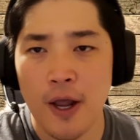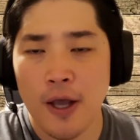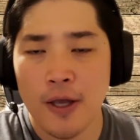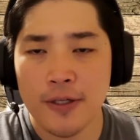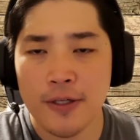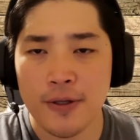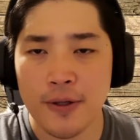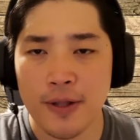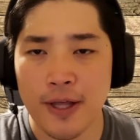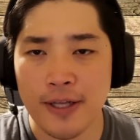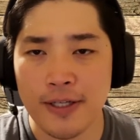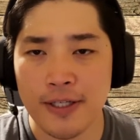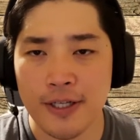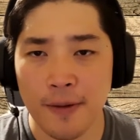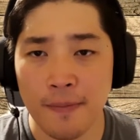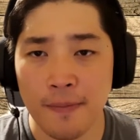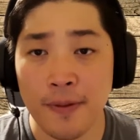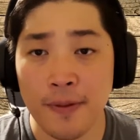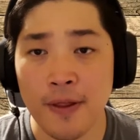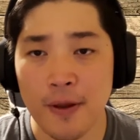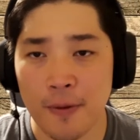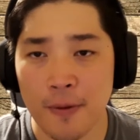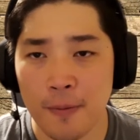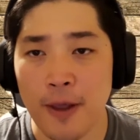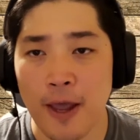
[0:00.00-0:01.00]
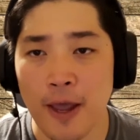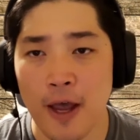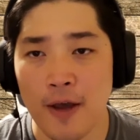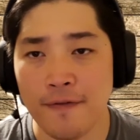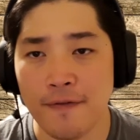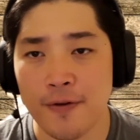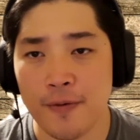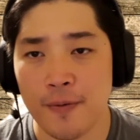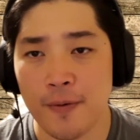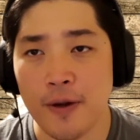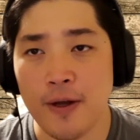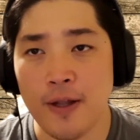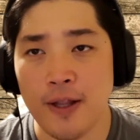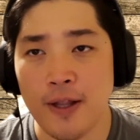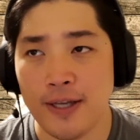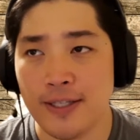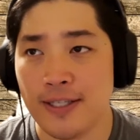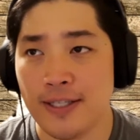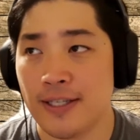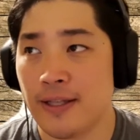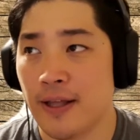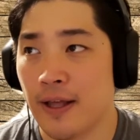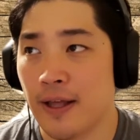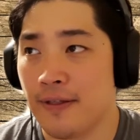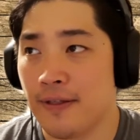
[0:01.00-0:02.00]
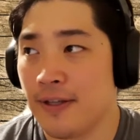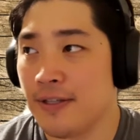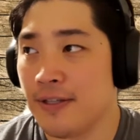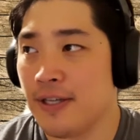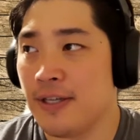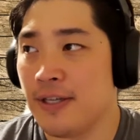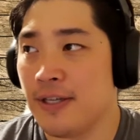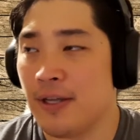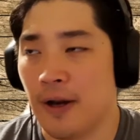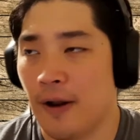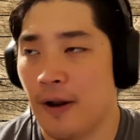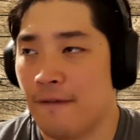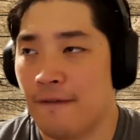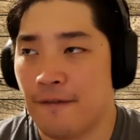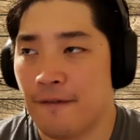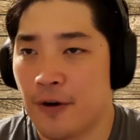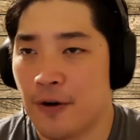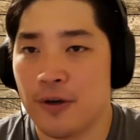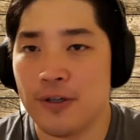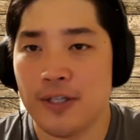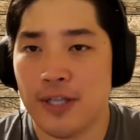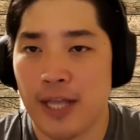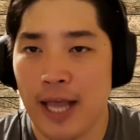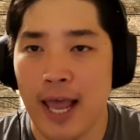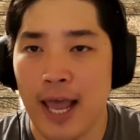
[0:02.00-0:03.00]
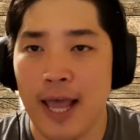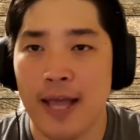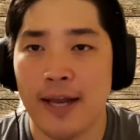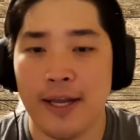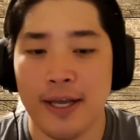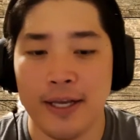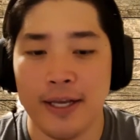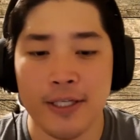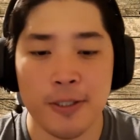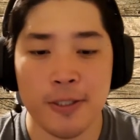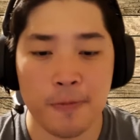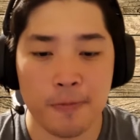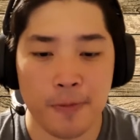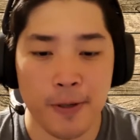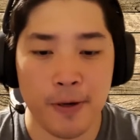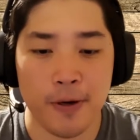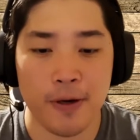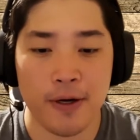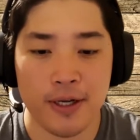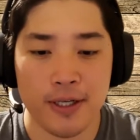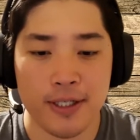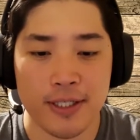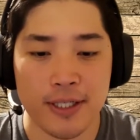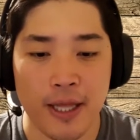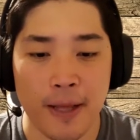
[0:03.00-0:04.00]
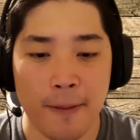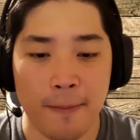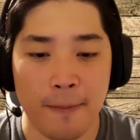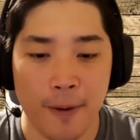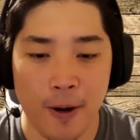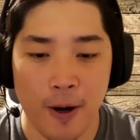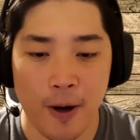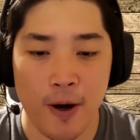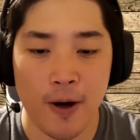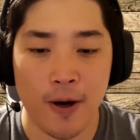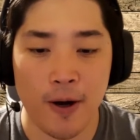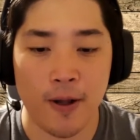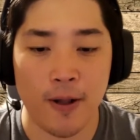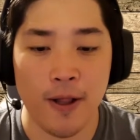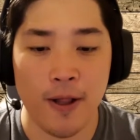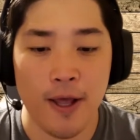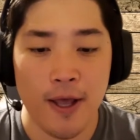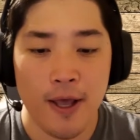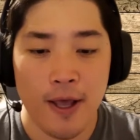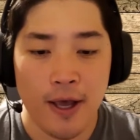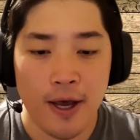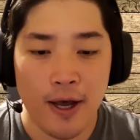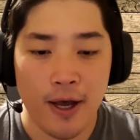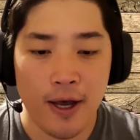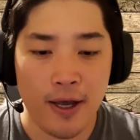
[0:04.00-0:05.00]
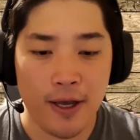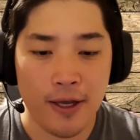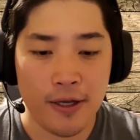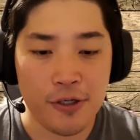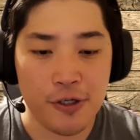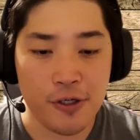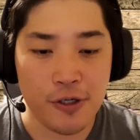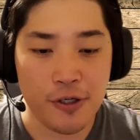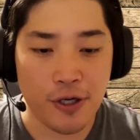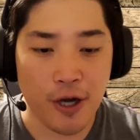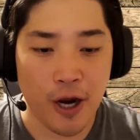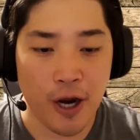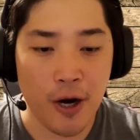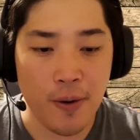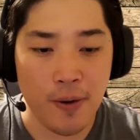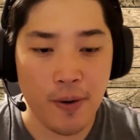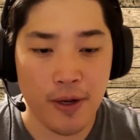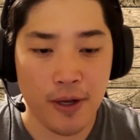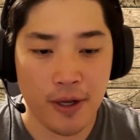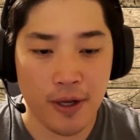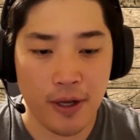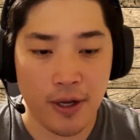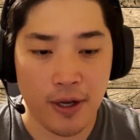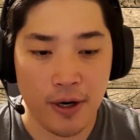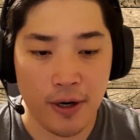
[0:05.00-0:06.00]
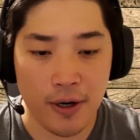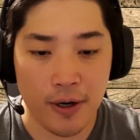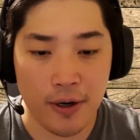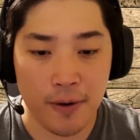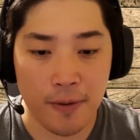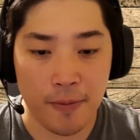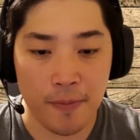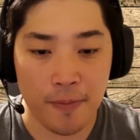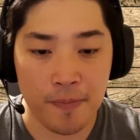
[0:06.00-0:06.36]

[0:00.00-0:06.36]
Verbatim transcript: So that's something that we have to realize is that this isn't a first-hand experience that Paul uh, is sharing here